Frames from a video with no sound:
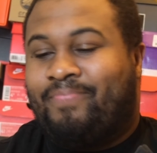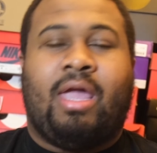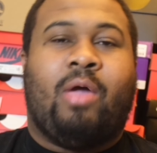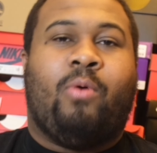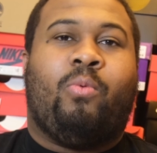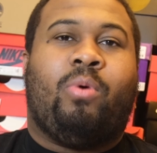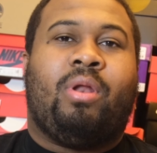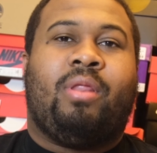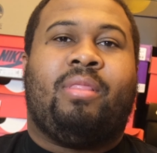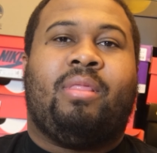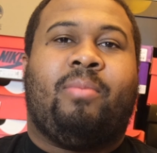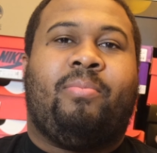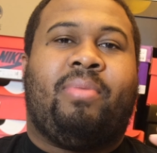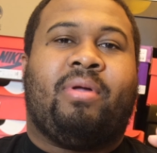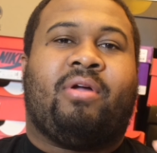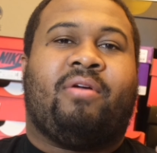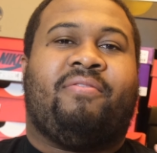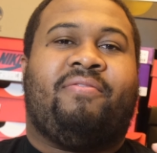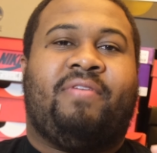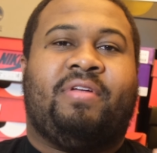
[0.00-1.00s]
And one of the
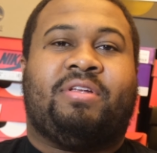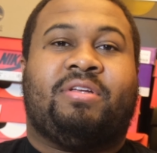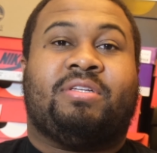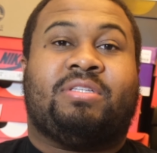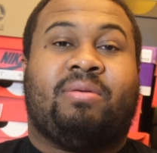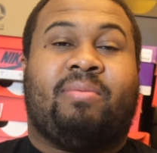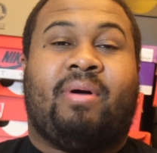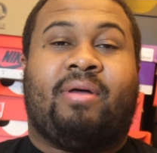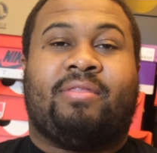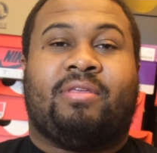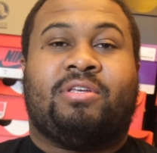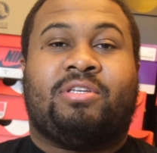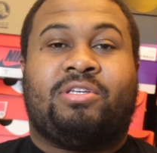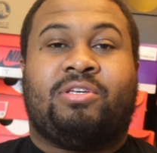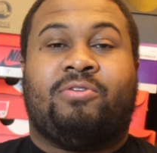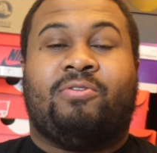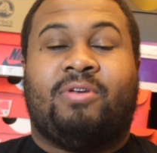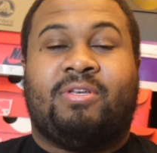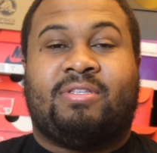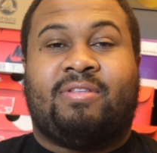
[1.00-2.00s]
bigger features about this
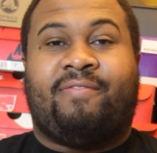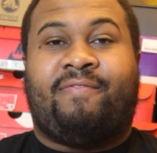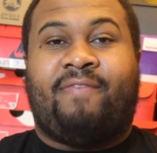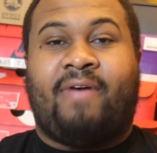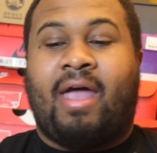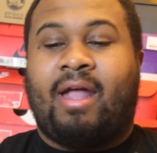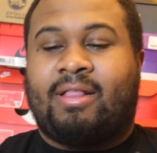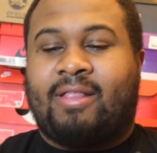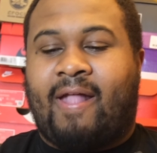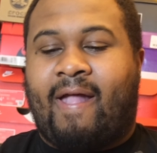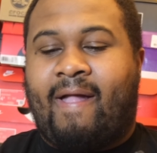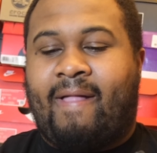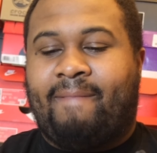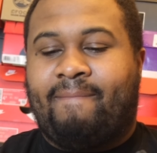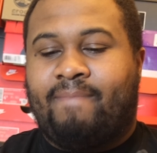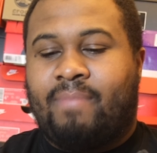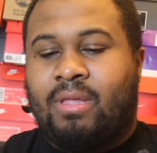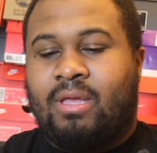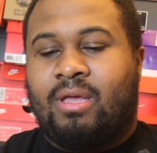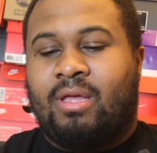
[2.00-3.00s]
shoe is the fact that